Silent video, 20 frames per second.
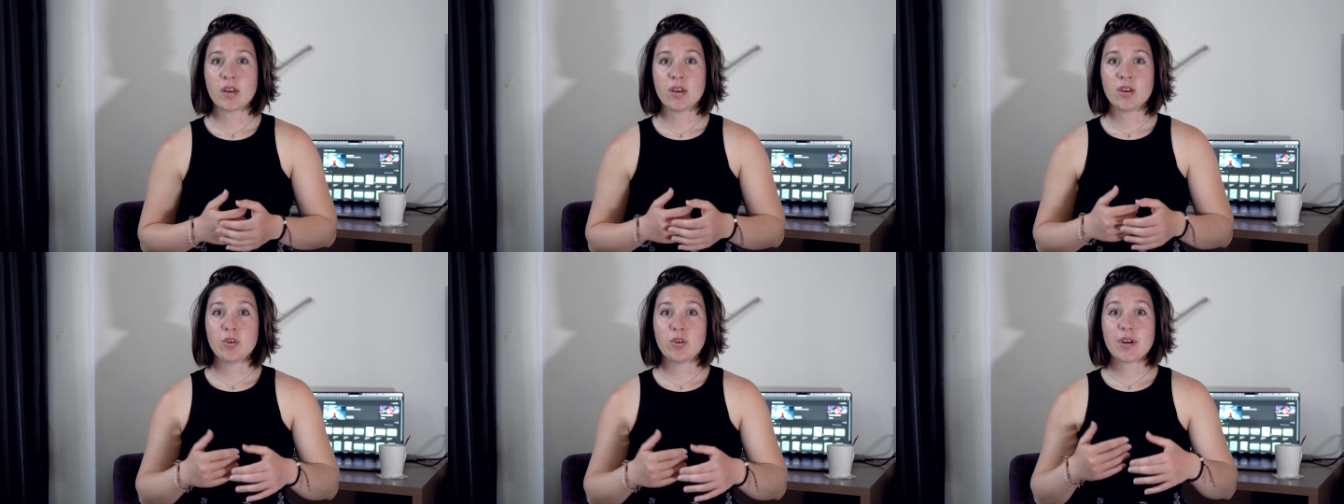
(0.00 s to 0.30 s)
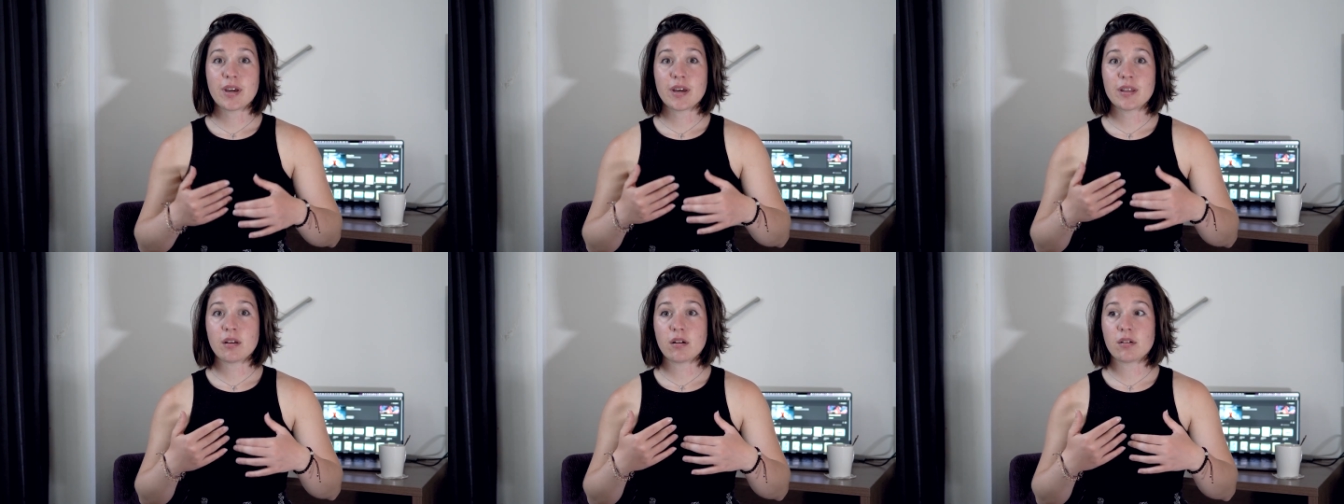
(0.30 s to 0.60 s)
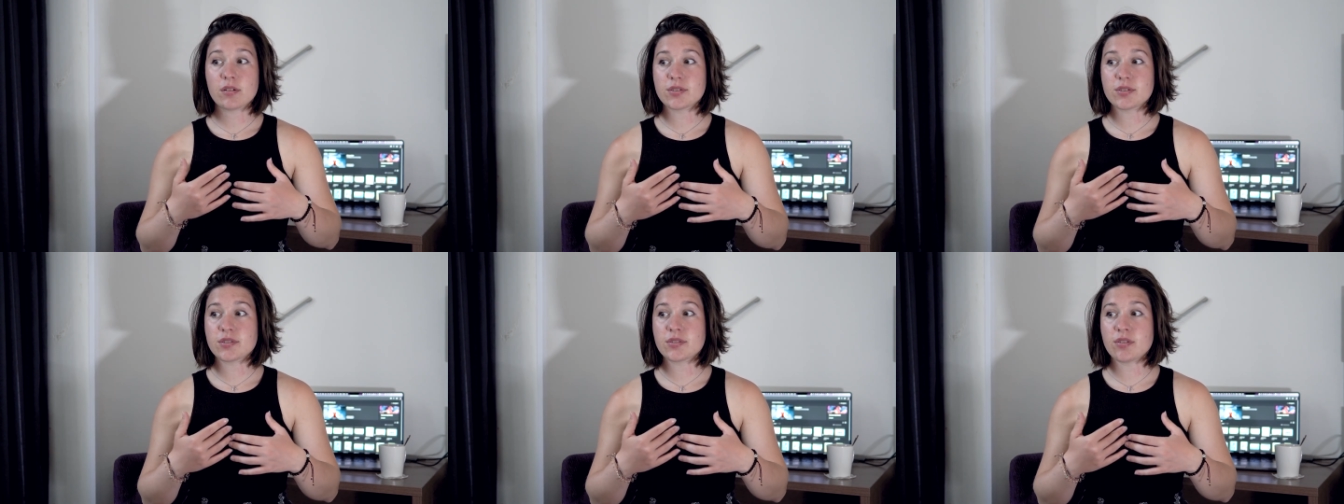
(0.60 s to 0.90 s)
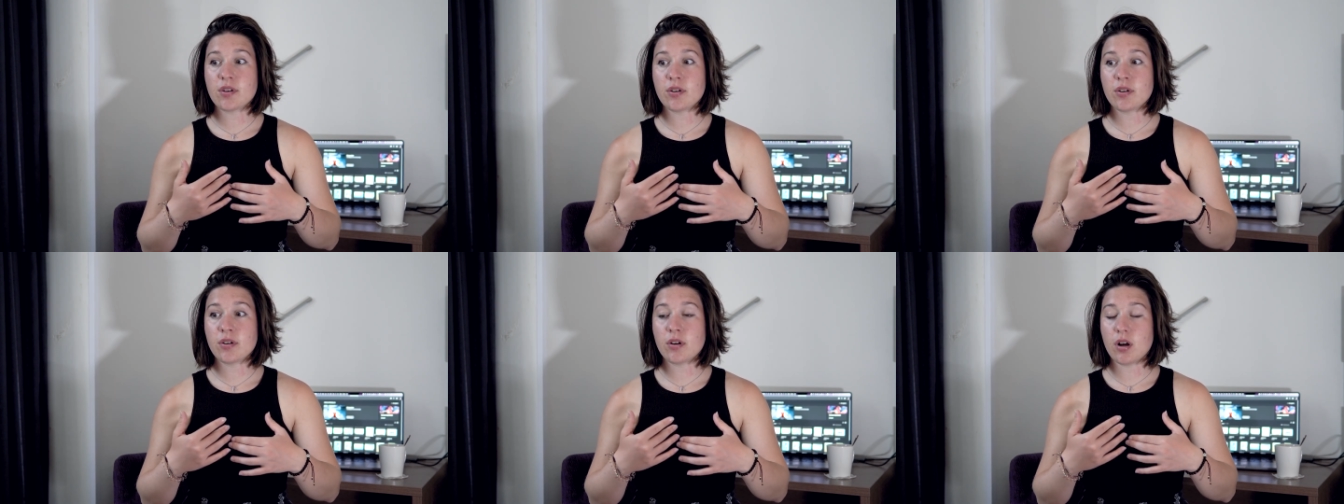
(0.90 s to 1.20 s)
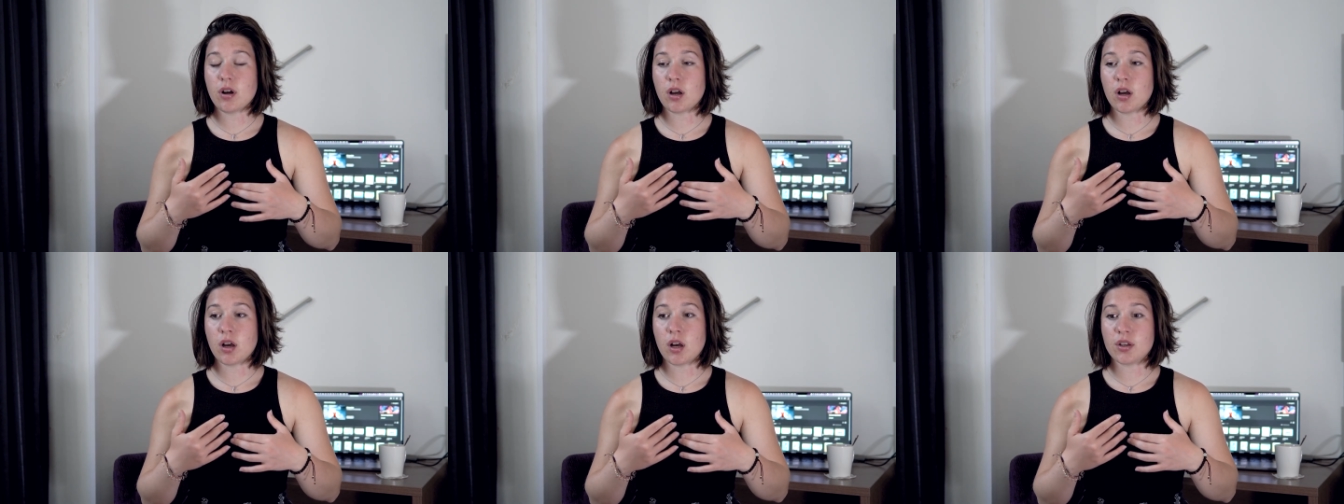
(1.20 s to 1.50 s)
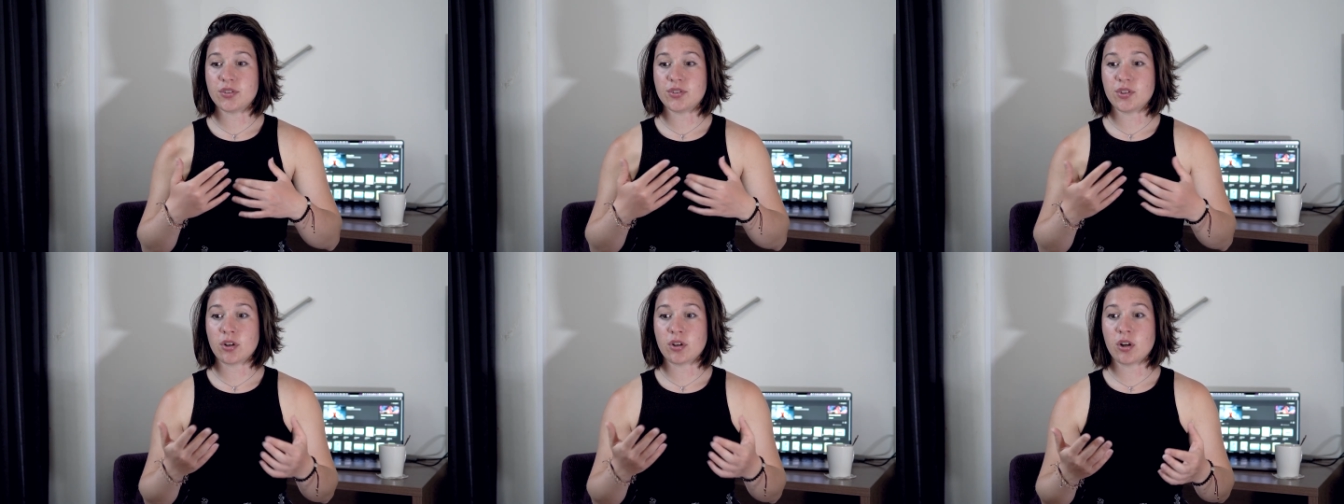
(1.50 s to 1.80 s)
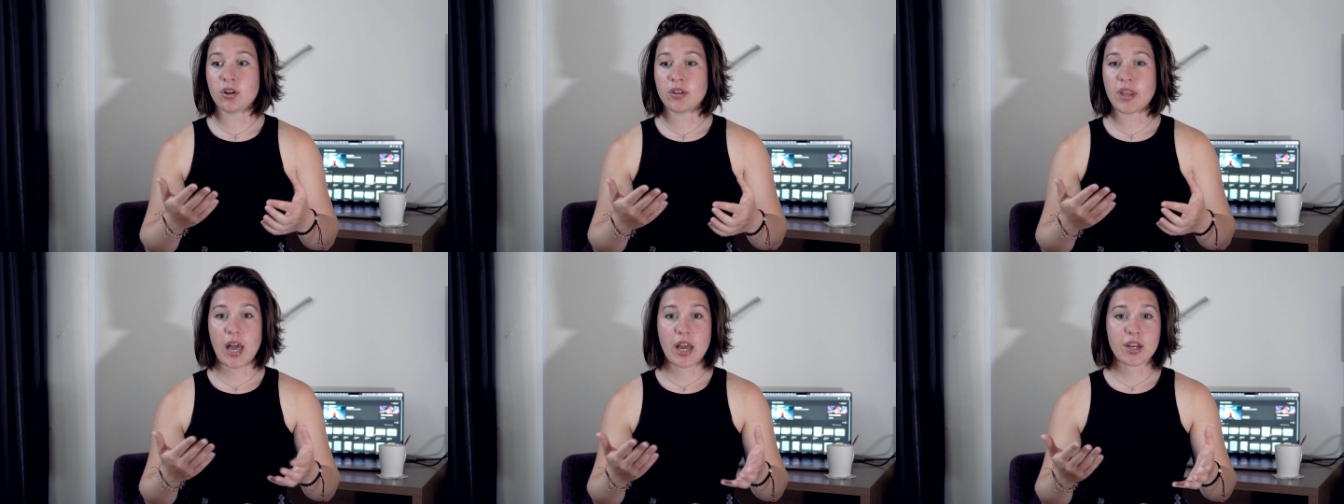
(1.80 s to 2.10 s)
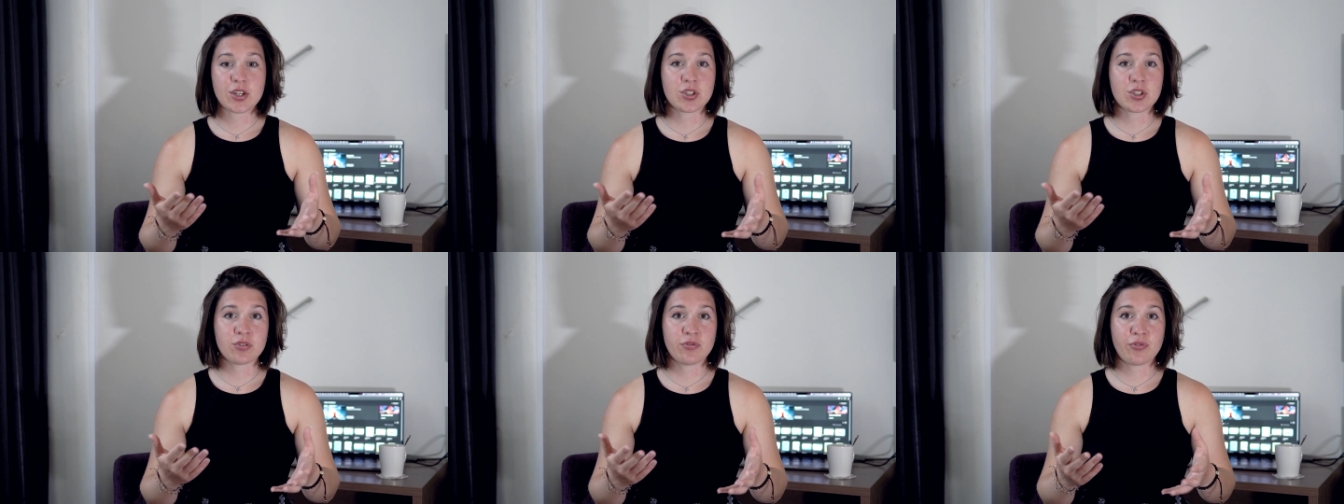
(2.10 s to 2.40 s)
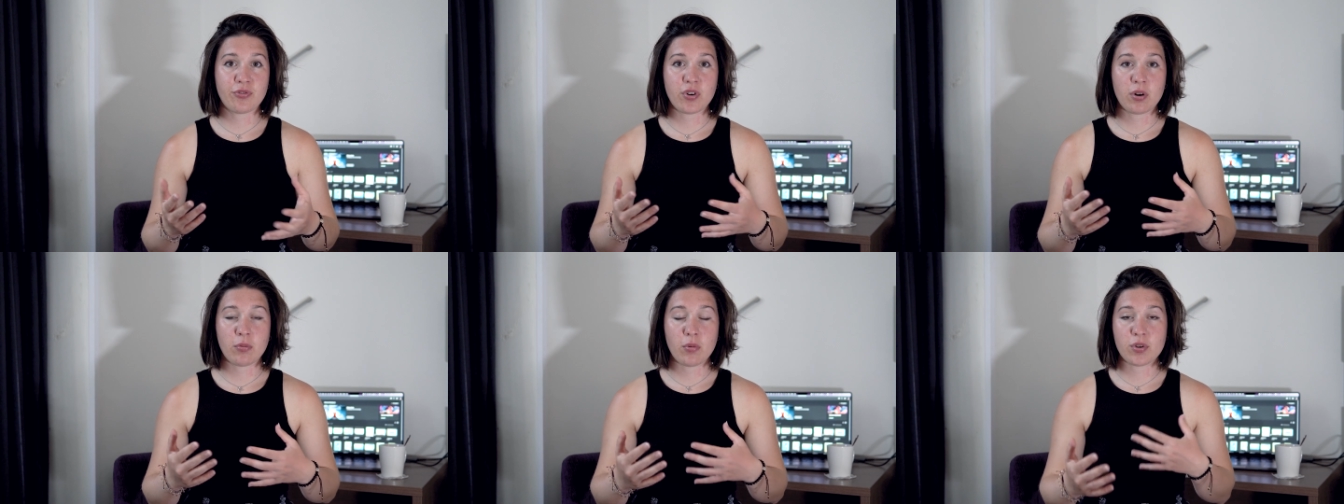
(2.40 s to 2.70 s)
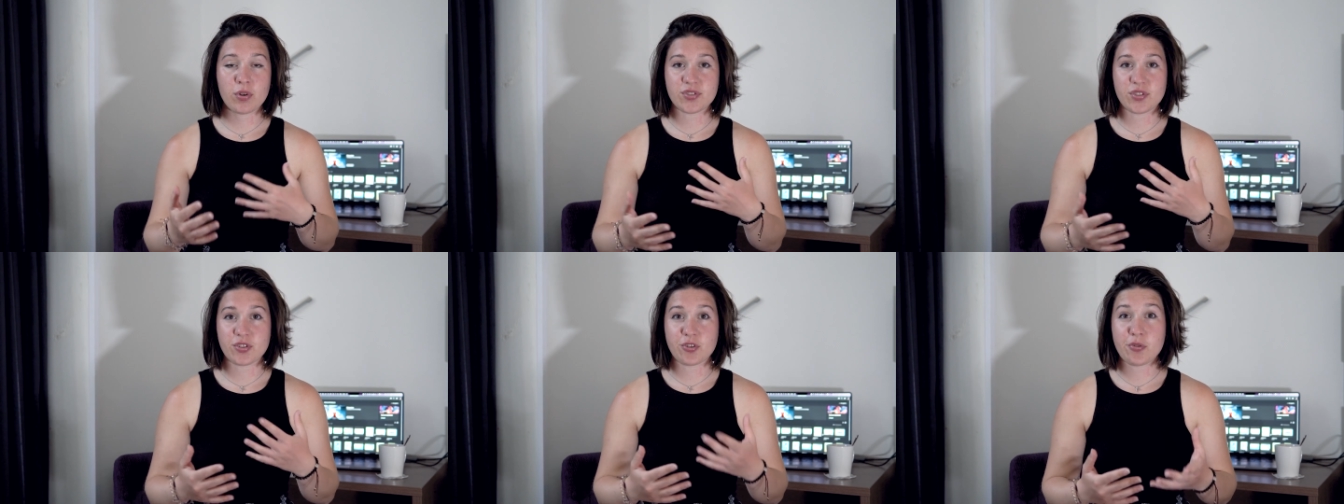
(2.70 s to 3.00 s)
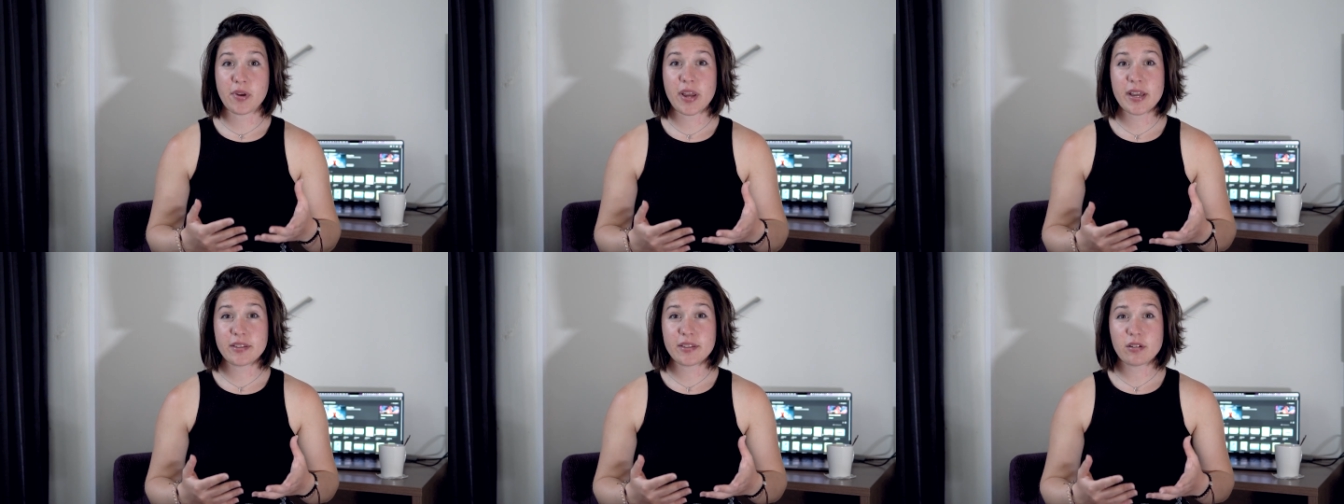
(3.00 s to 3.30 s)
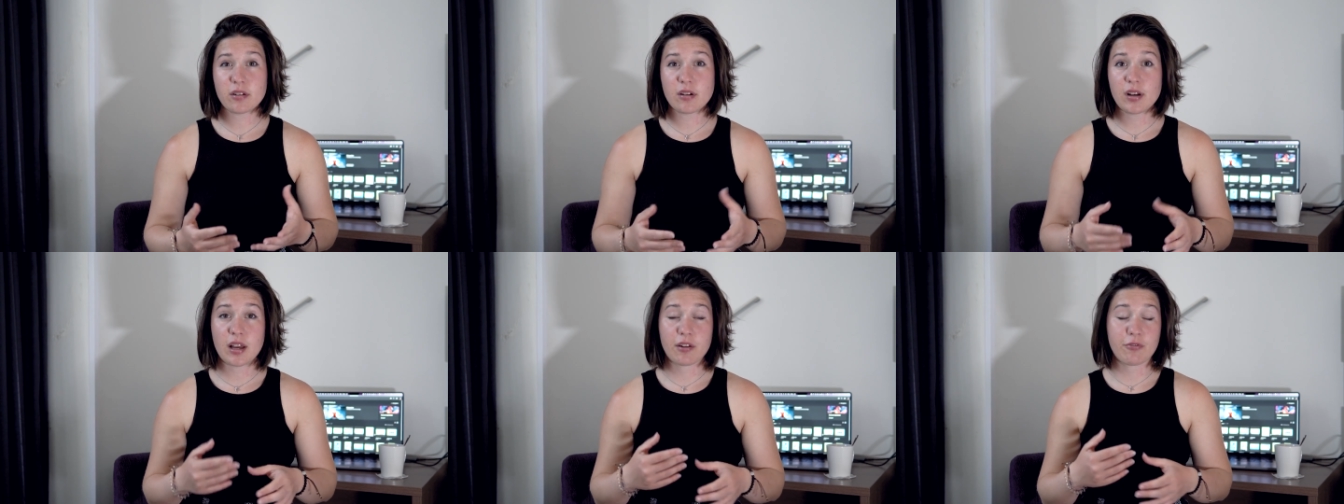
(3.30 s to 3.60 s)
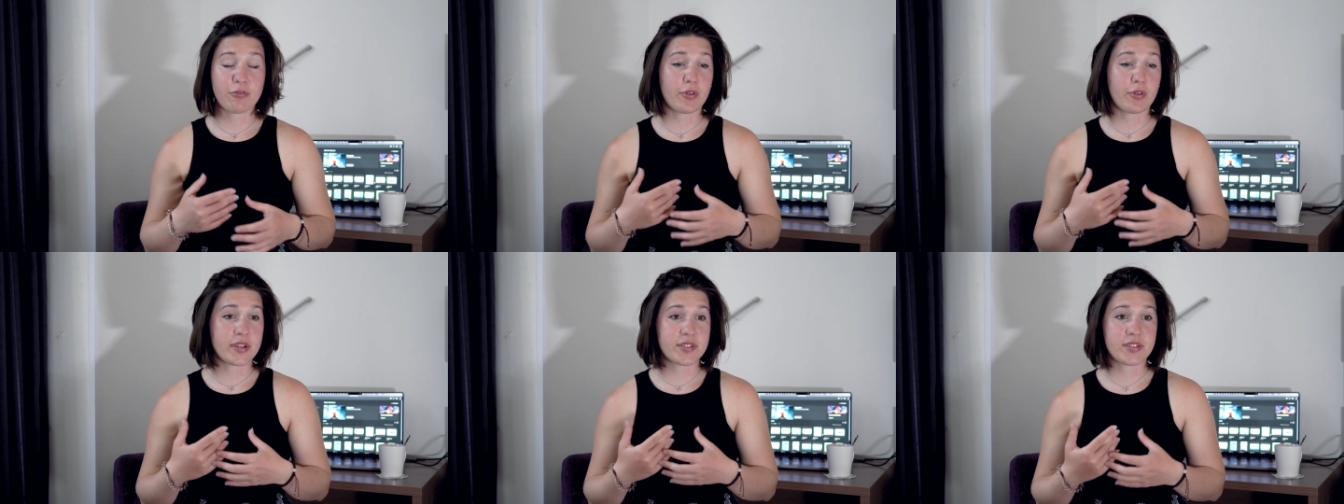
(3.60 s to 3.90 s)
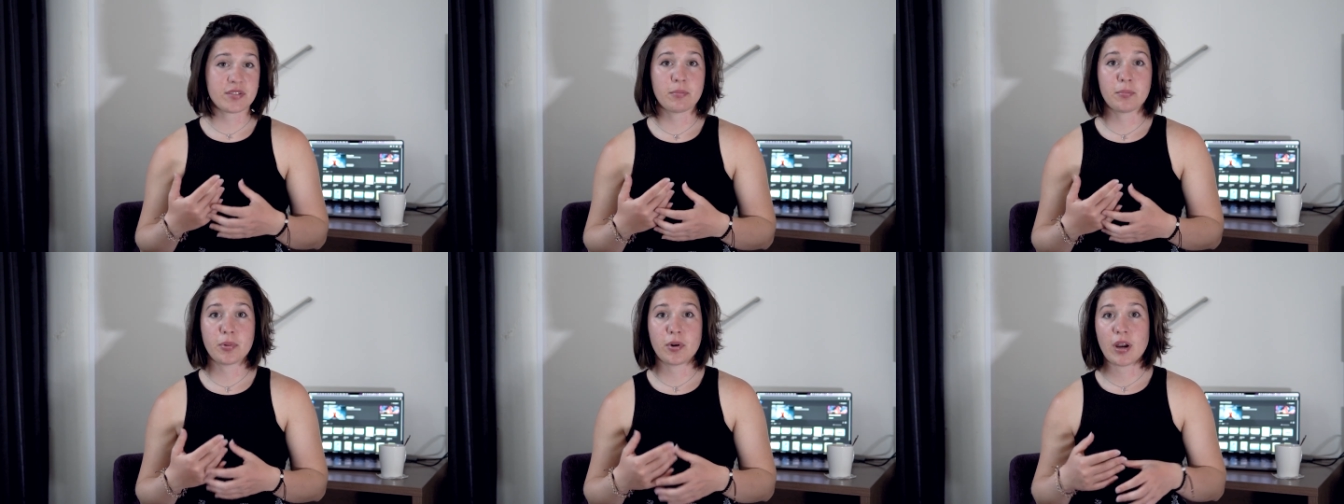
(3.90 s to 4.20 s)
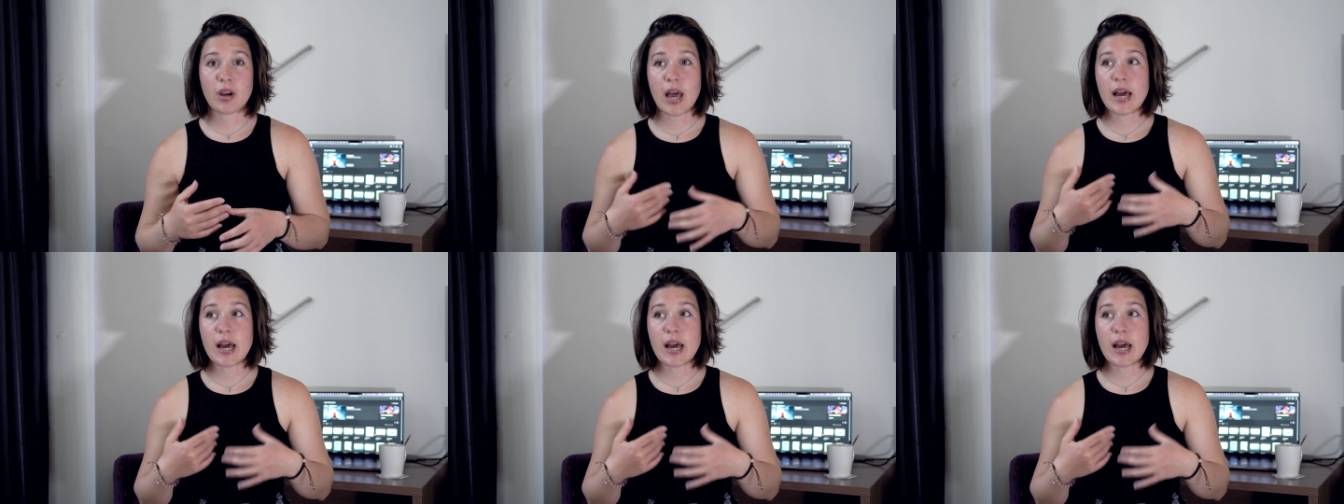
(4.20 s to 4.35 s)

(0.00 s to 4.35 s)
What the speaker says: You can also download action from other creators, like for example,